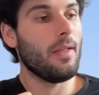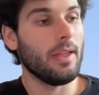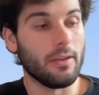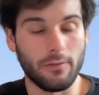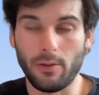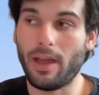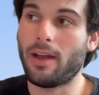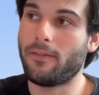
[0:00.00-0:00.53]

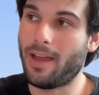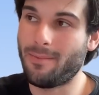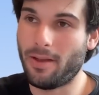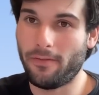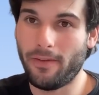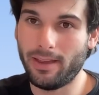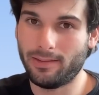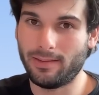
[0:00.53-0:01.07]
If you have
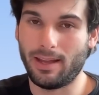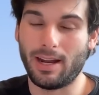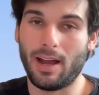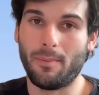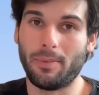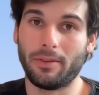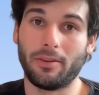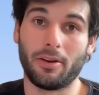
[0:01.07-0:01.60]
MFA set
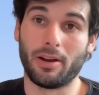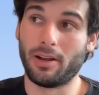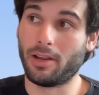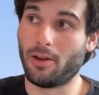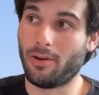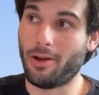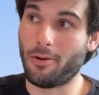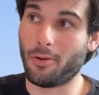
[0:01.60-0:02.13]
up, they're gonna
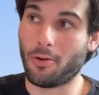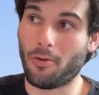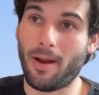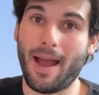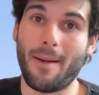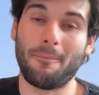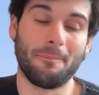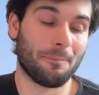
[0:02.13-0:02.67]
go, oh
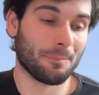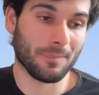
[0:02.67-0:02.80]
crap,